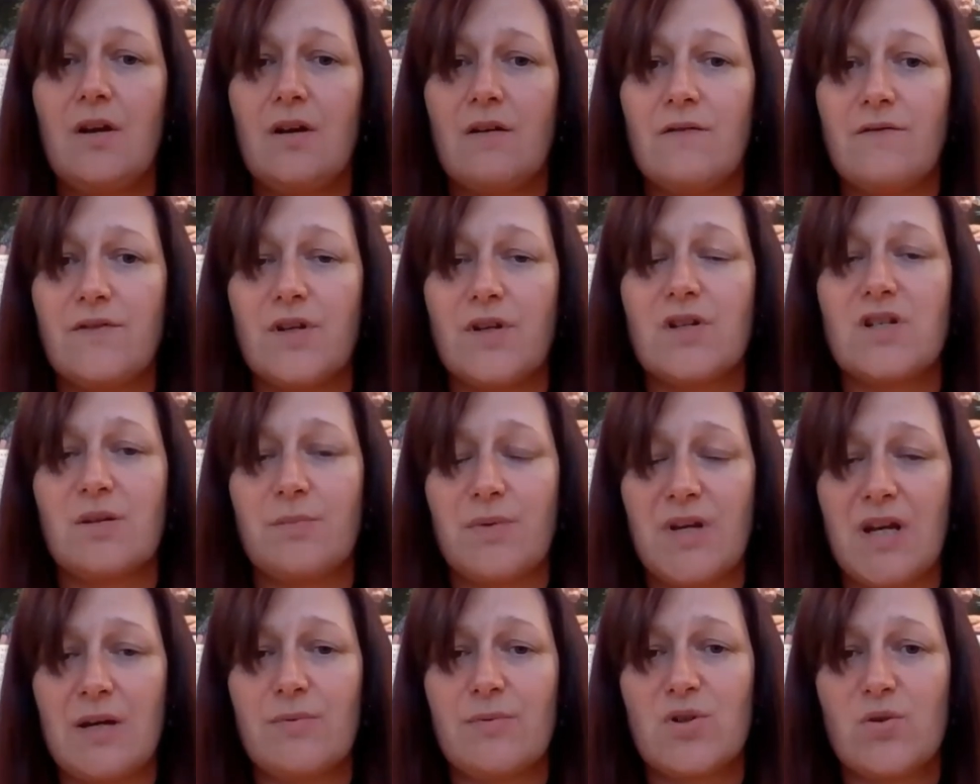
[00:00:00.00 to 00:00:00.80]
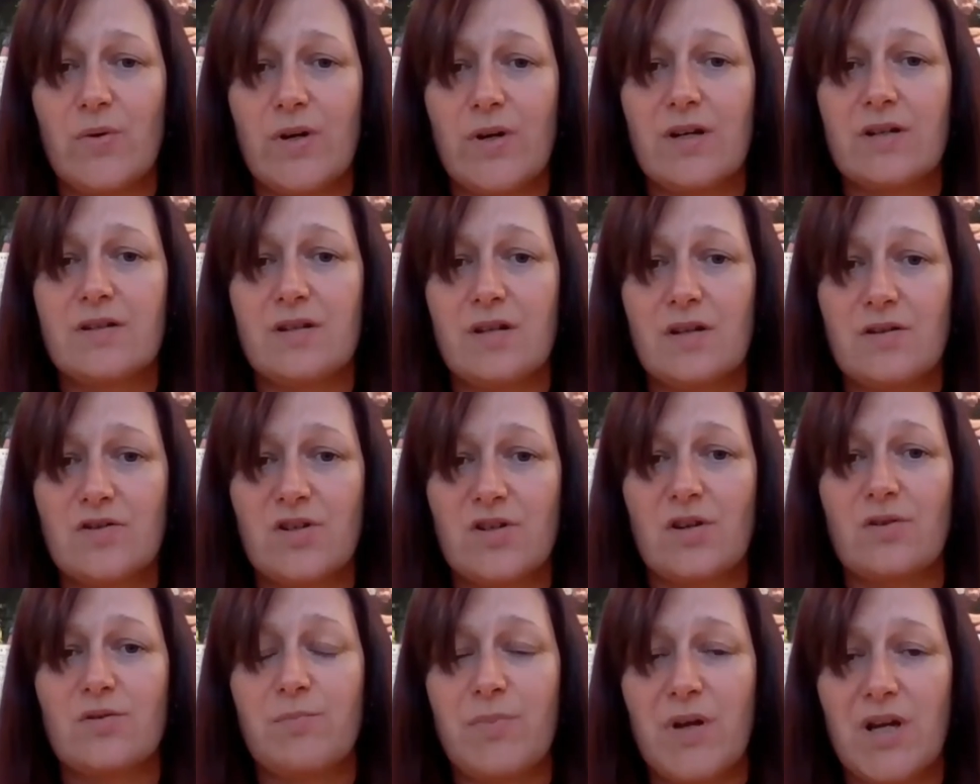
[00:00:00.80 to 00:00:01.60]
for you to be able to access
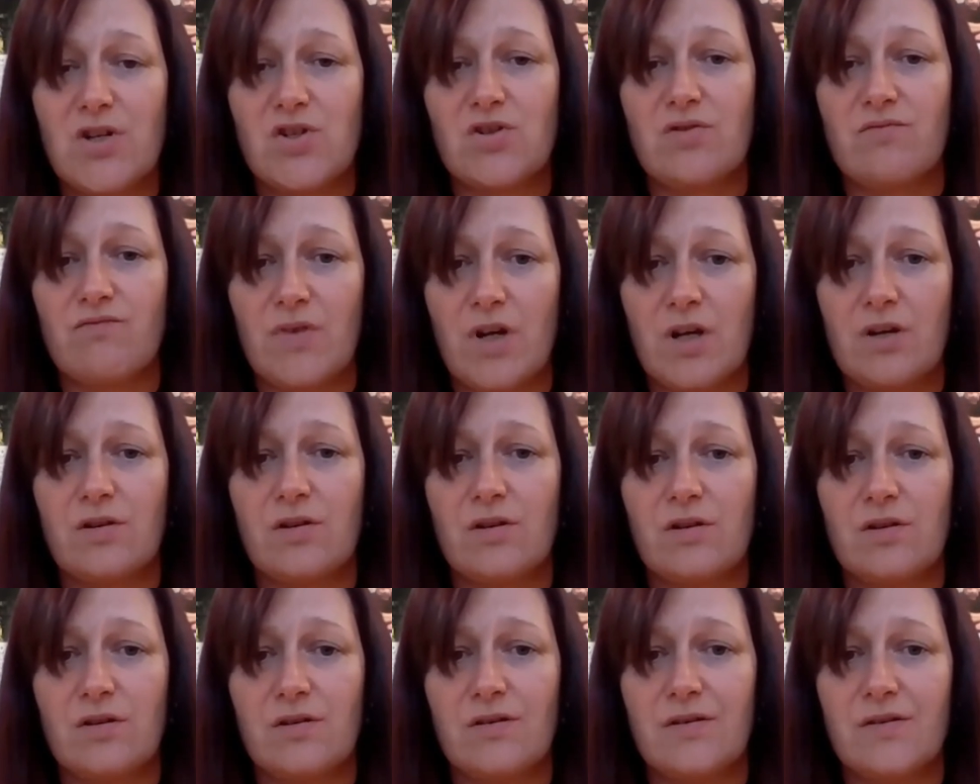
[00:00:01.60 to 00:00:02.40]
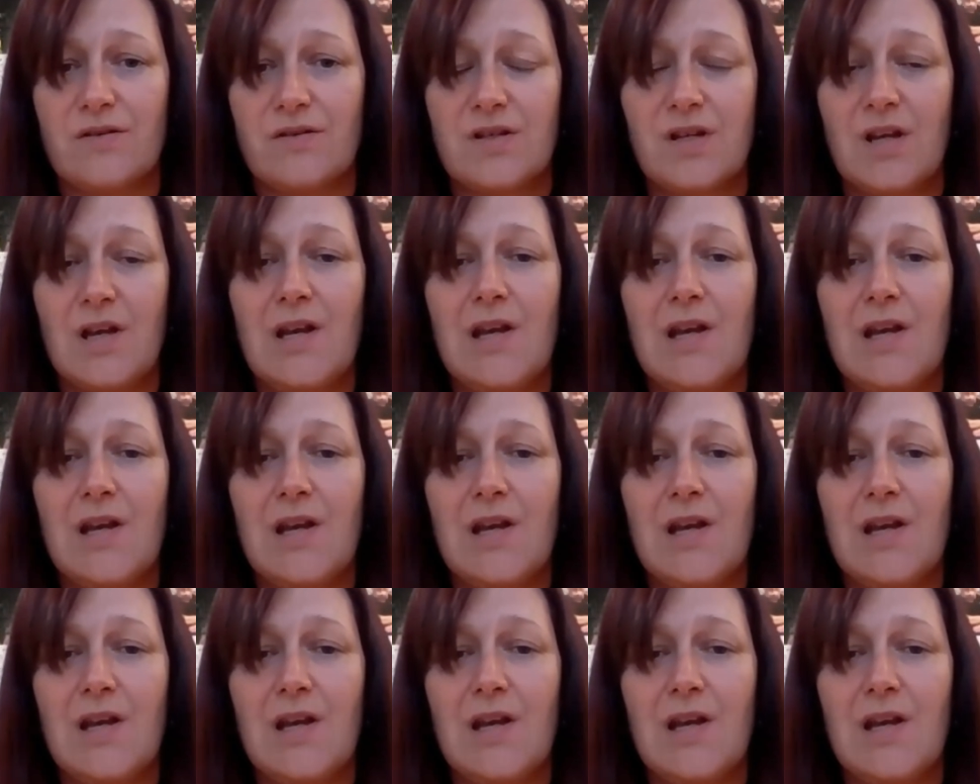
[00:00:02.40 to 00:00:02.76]
those patient records.